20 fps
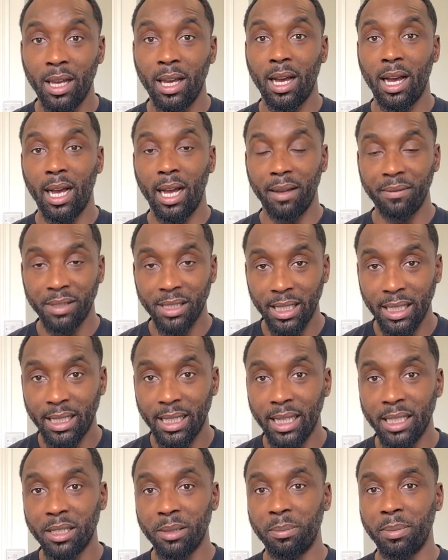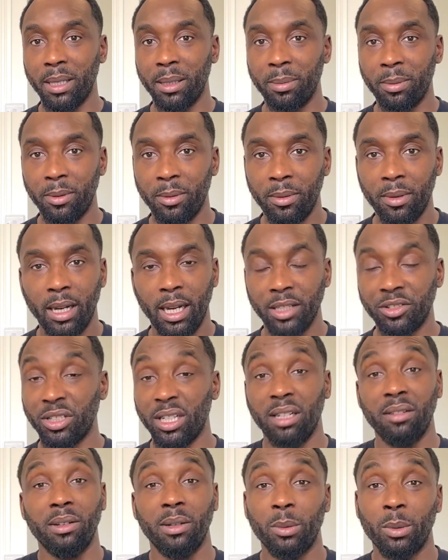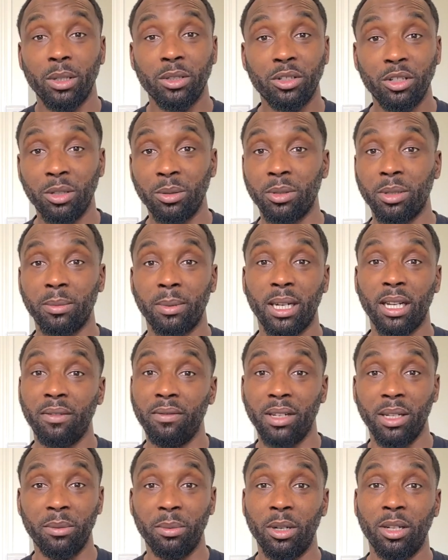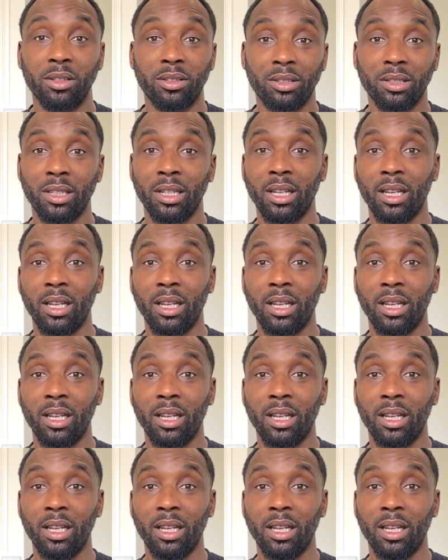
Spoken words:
I have said that to people. I generally watch YouTube. I don't really watch